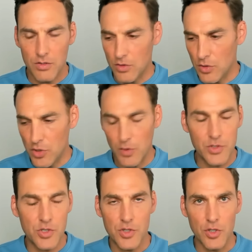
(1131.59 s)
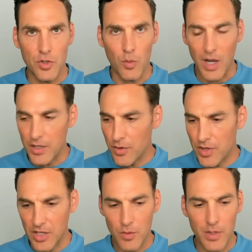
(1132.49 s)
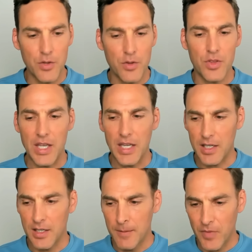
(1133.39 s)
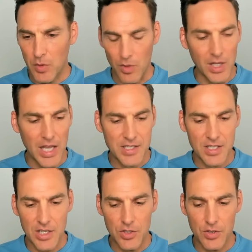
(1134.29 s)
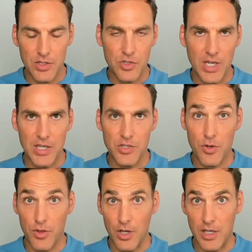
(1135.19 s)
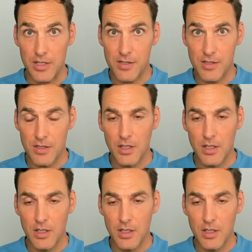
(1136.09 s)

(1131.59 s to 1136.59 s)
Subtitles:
you do what you do, why you think the way you think, realizing that you can change your thoughts.